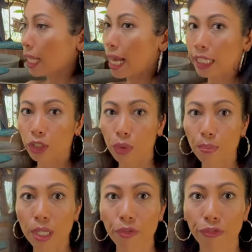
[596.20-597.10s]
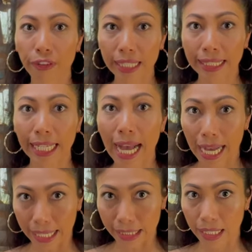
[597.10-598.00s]
has to be fresh
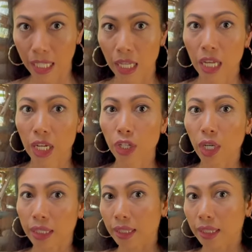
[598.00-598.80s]
cut, not